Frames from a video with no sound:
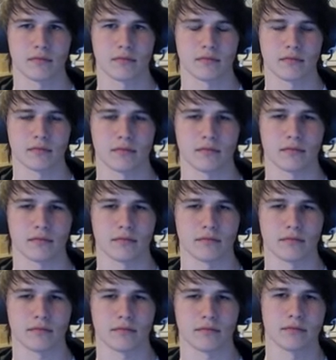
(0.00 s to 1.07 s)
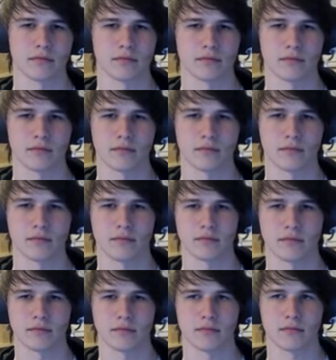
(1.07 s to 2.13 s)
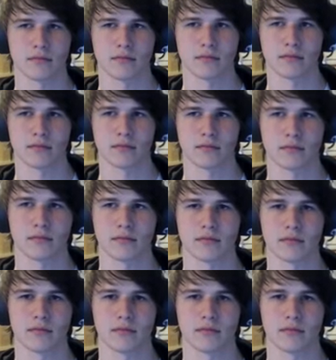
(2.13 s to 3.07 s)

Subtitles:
(not speaking)